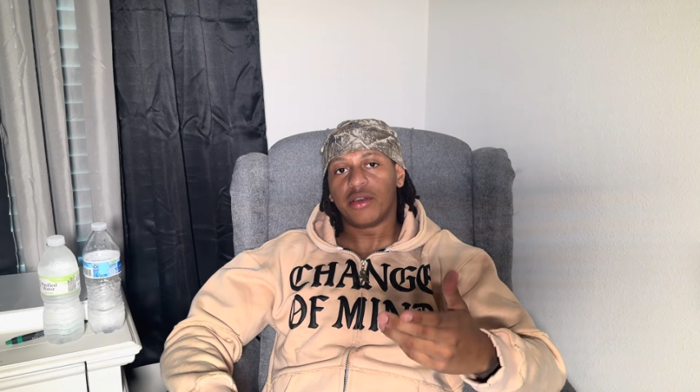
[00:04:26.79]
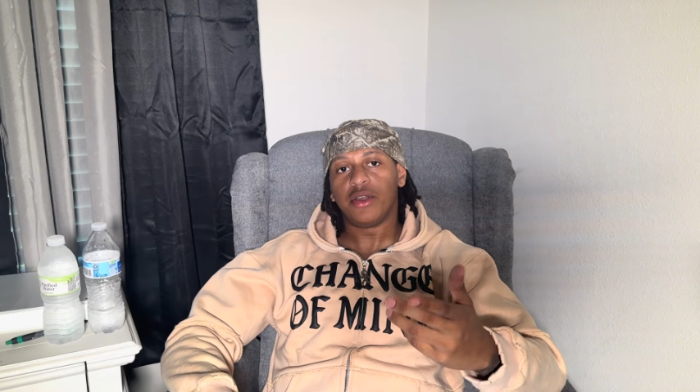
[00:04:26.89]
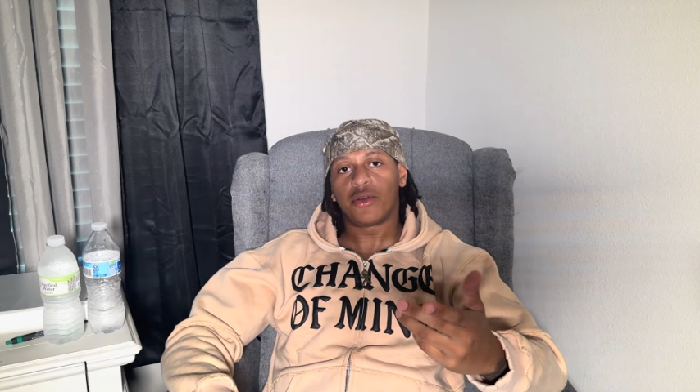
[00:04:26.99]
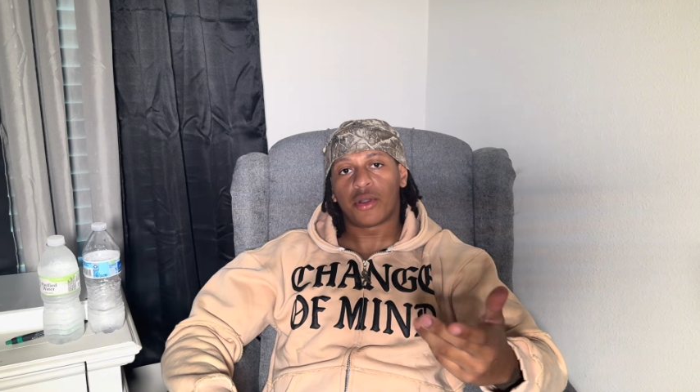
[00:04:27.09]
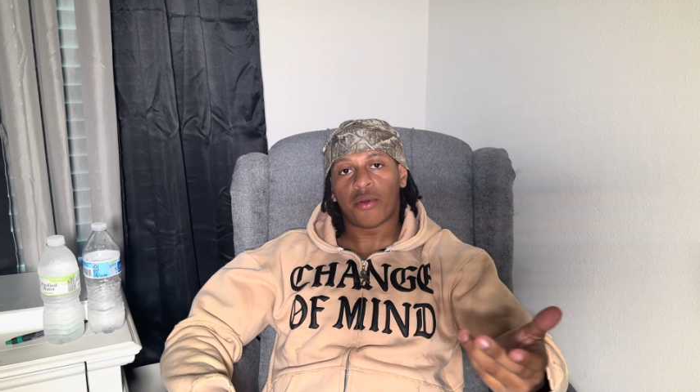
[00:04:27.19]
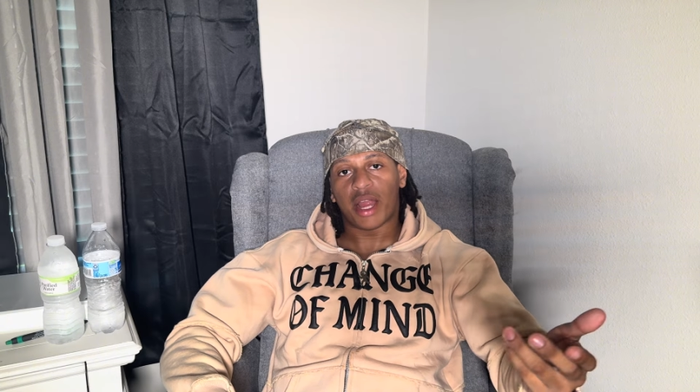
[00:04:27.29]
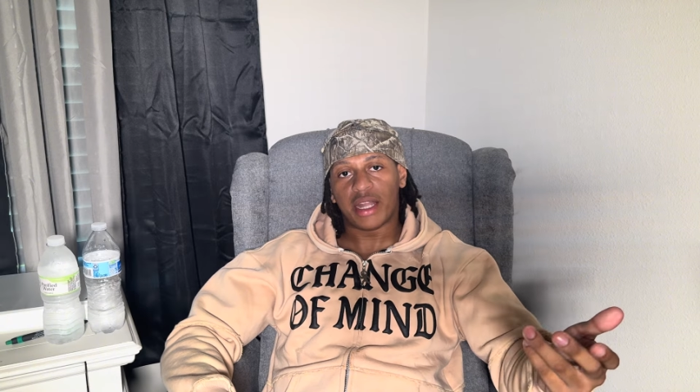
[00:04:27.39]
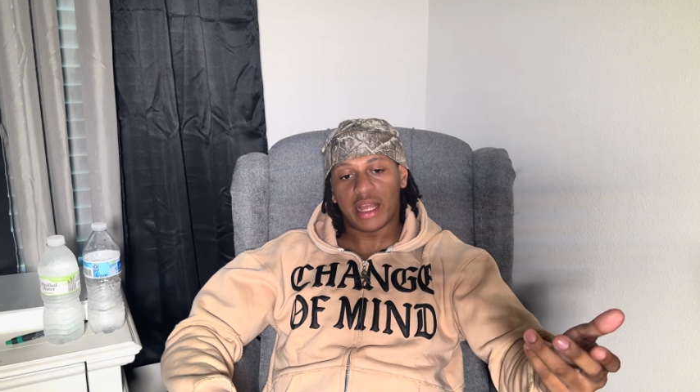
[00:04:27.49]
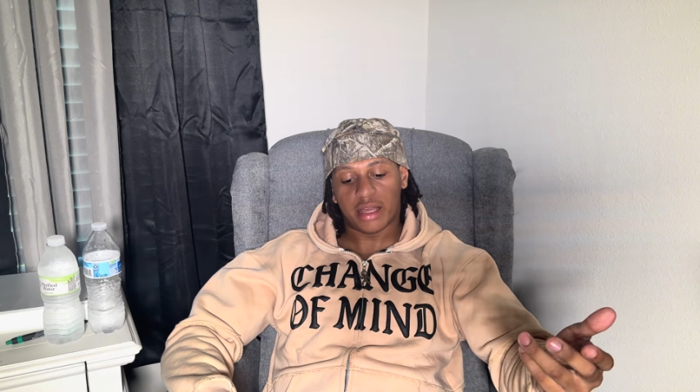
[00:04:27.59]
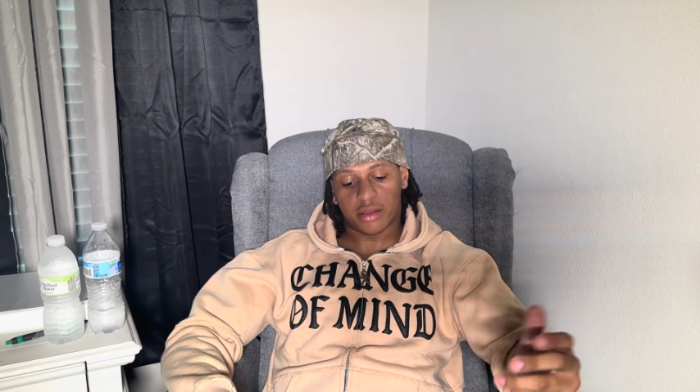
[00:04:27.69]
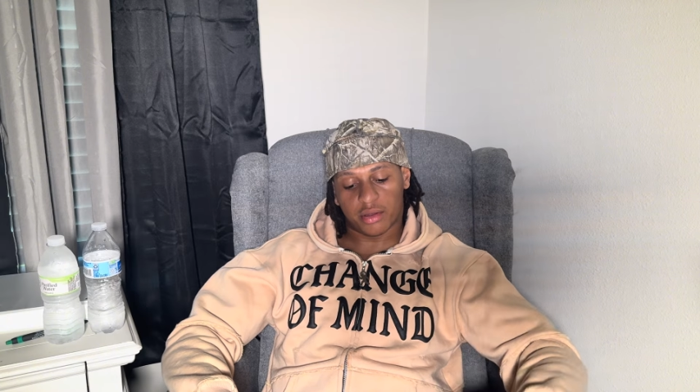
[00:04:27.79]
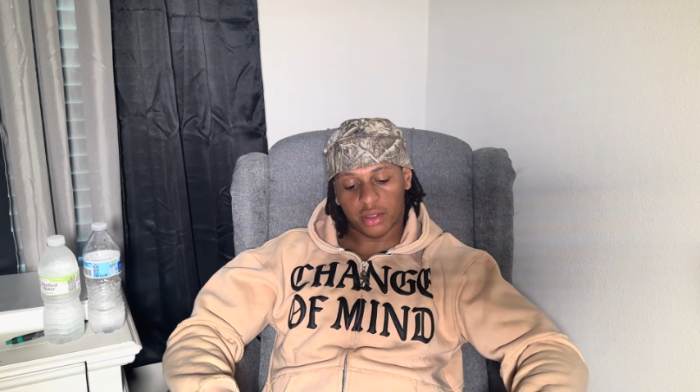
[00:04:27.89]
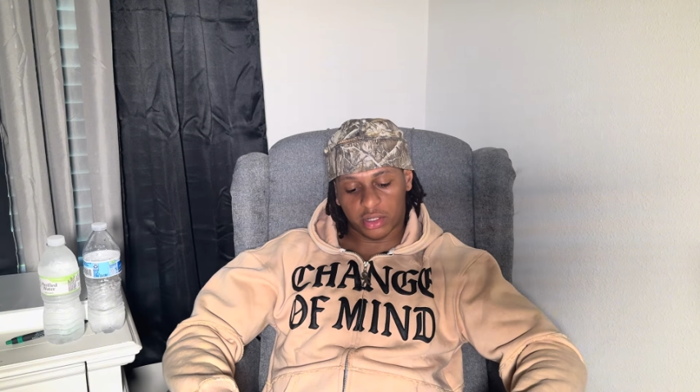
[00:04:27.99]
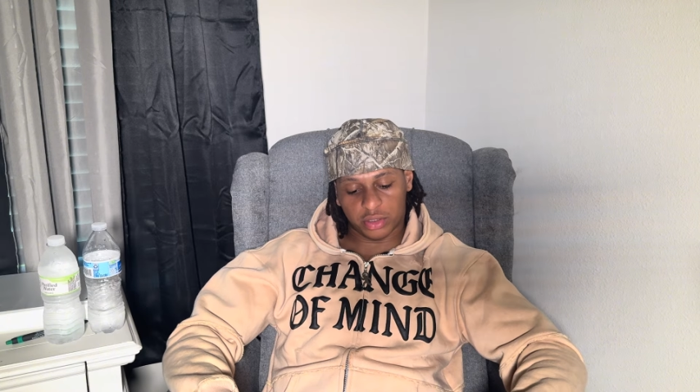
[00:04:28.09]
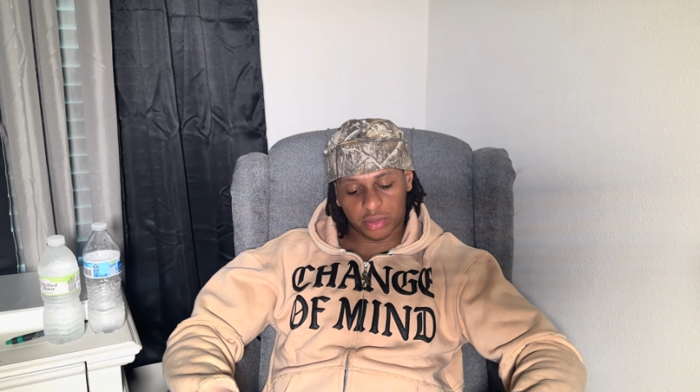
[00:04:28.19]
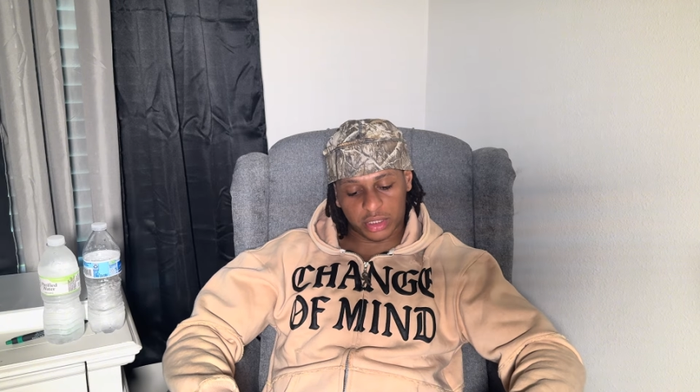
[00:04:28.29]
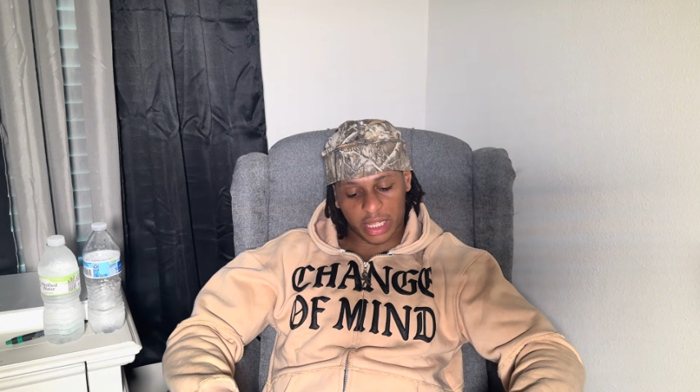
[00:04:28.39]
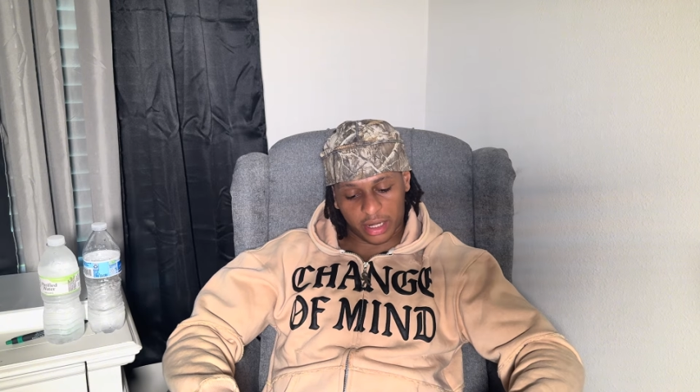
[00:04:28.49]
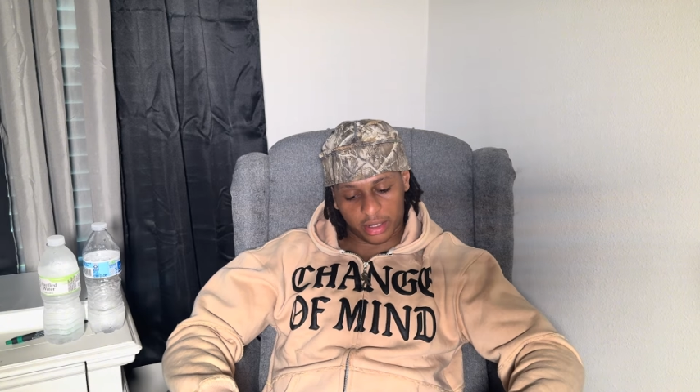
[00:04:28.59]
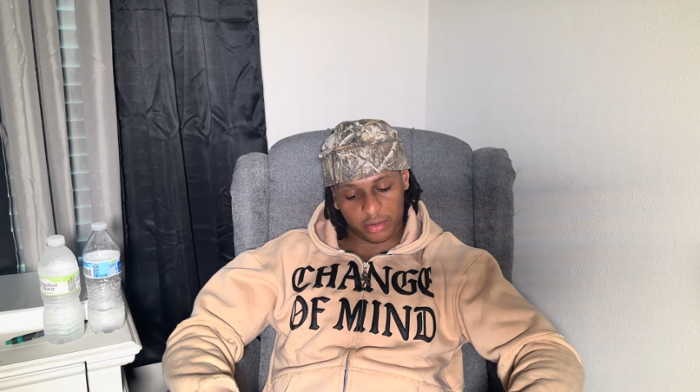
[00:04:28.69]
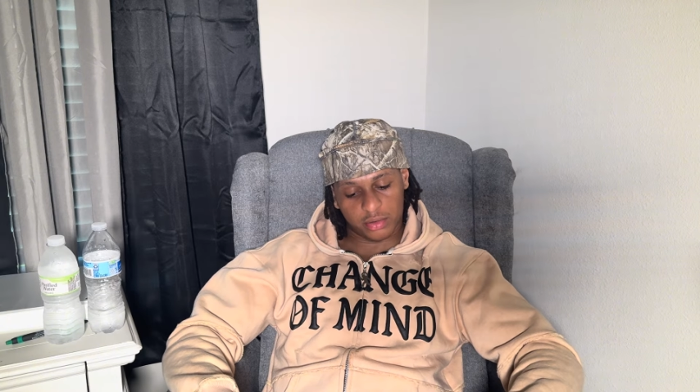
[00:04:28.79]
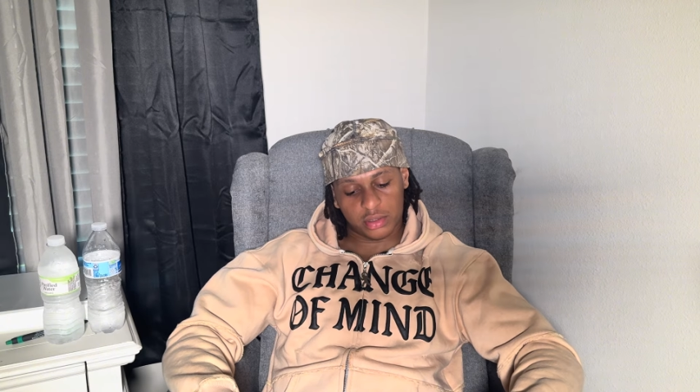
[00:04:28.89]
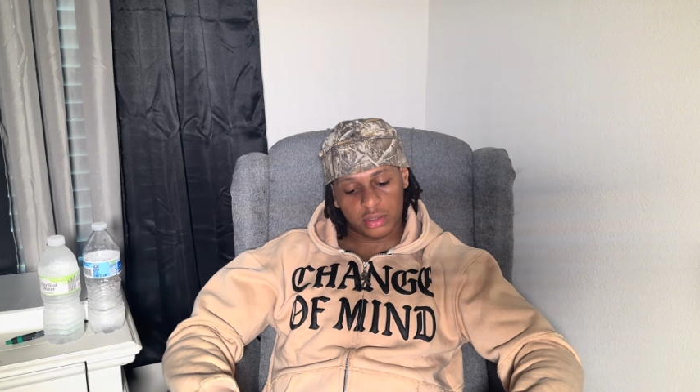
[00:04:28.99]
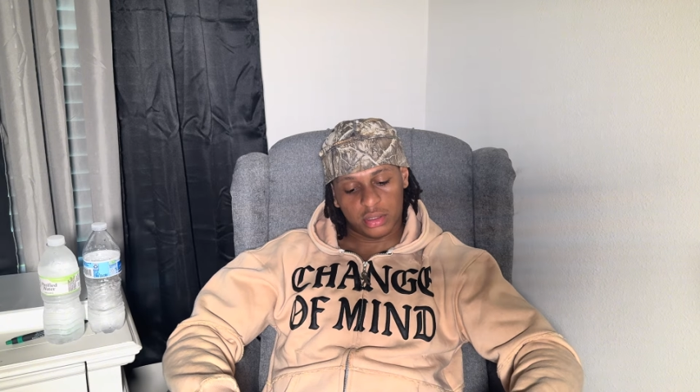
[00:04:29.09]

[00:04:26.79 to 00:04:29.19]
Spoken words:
you want to write down because you want to take notes.